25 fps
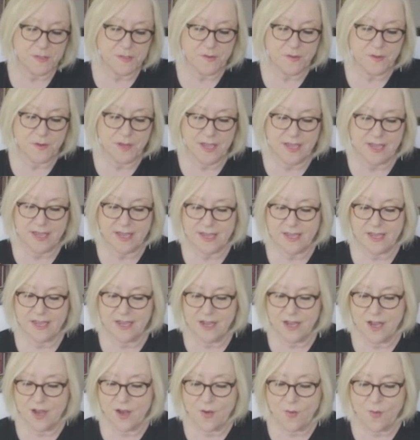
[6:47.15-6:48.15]
Okay,
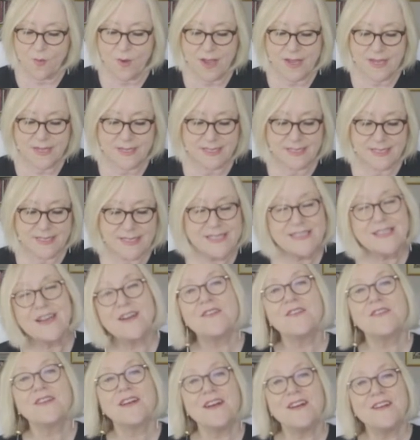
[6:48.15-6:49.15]
why is the
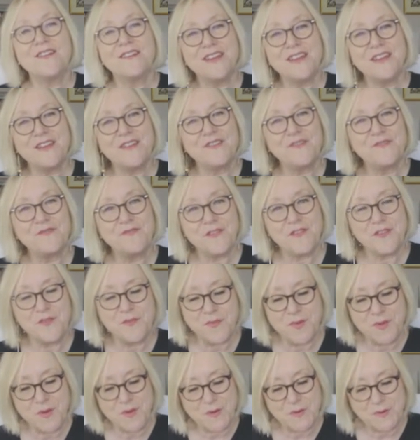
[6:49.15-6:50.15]
star card here for your
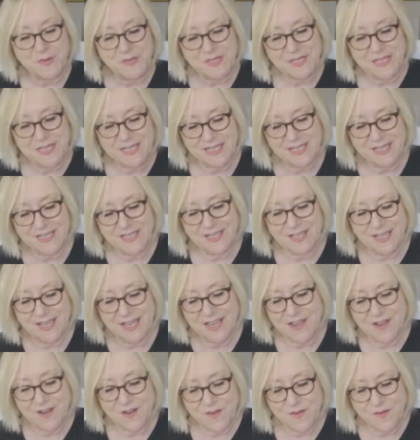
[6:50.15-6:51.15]
person,
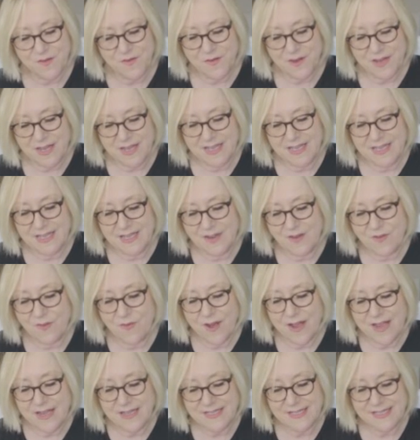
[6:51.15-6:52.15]
Leo?
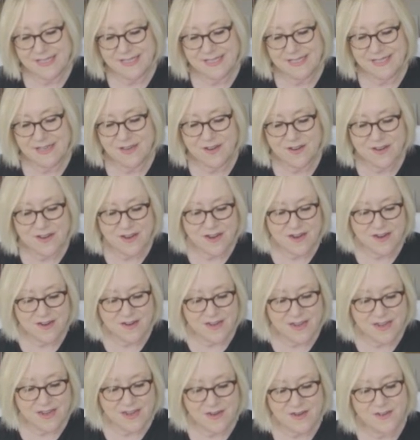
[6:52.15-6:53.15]
Why is the star card
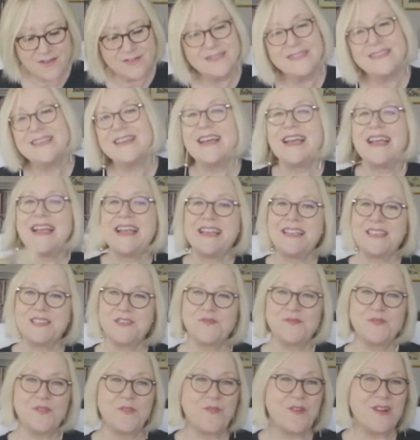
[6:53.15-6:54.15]
here? Ace
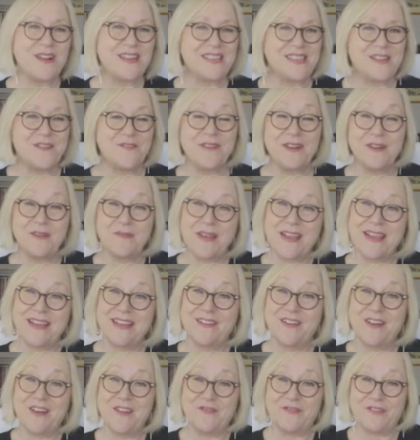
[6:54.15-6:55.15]
of Coins, I want to make an
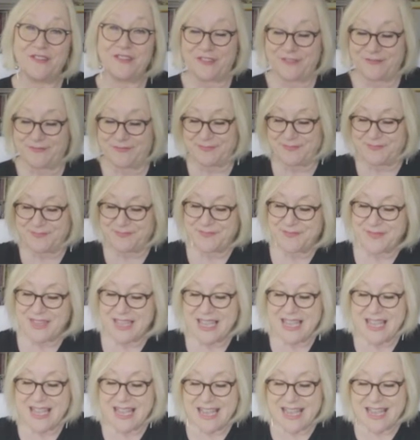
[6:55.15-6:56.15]
offer.
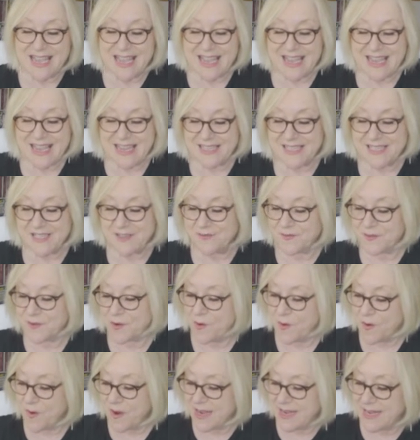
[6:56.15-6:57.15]
Ace of
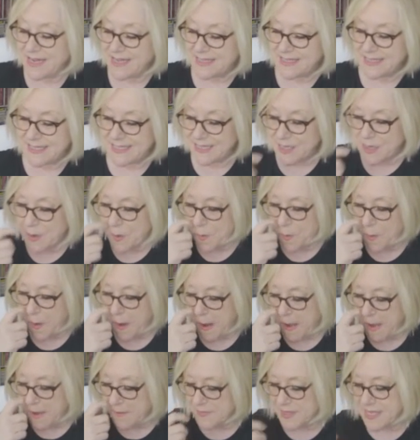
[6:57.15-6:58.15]
Coins, we
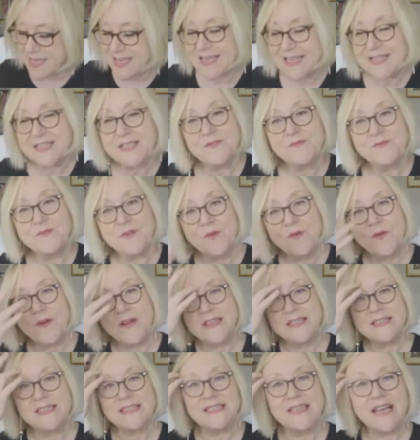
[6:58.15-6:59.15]
have the Ace of
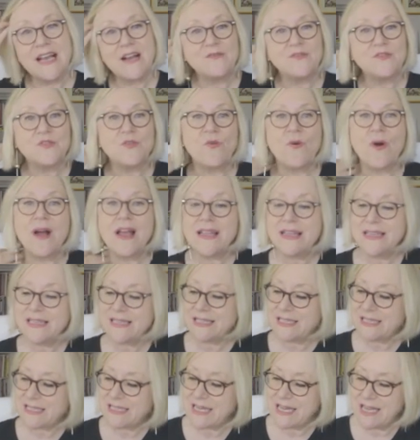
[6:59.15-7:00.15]
Coins now
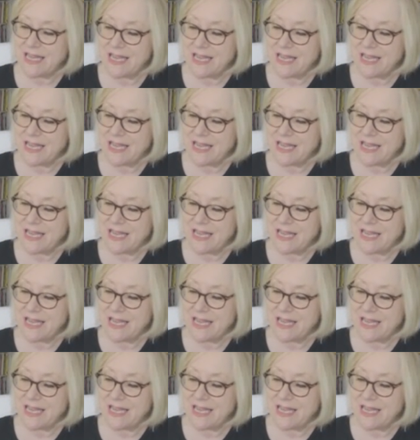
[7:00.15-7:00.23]
twice.